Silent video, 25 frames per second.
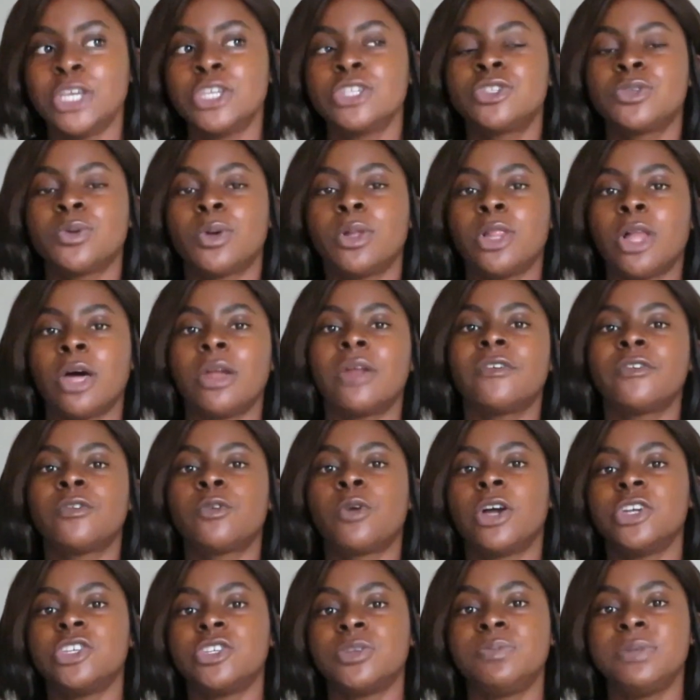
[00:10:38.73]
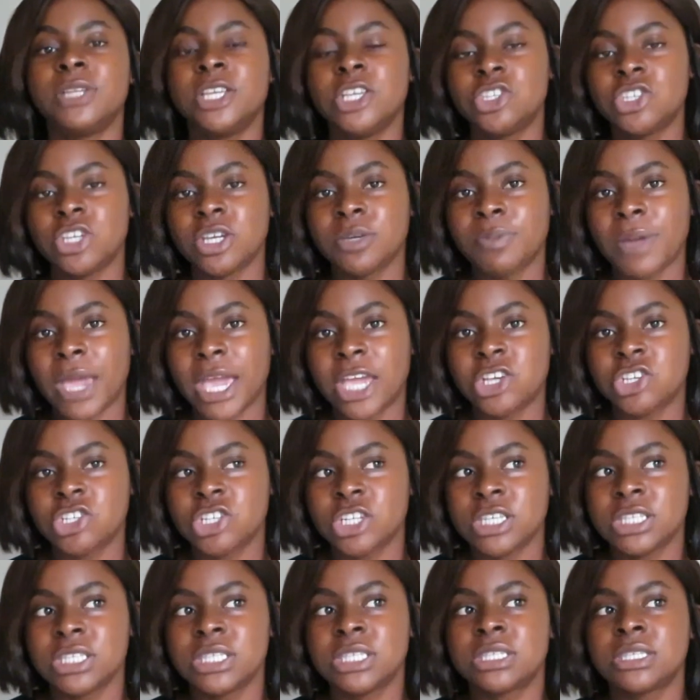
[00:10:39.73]
So a lot of quadriplegic
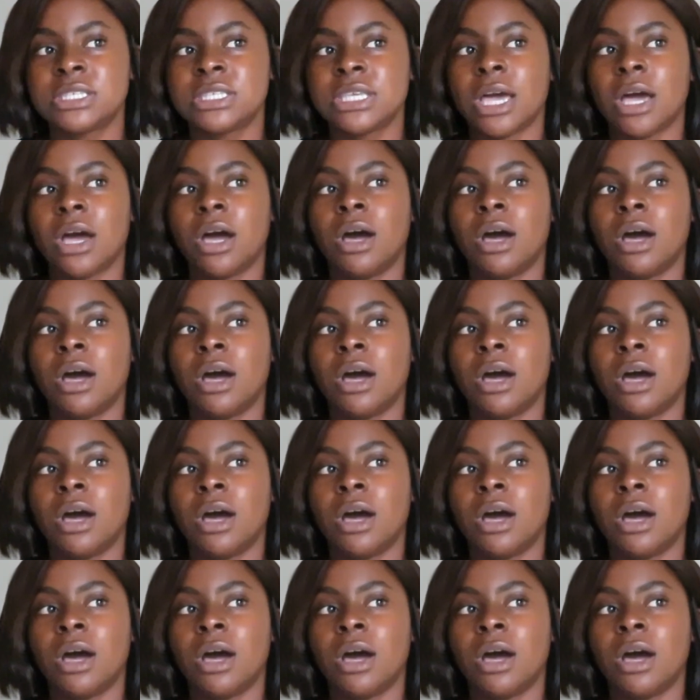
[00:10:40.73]
patients,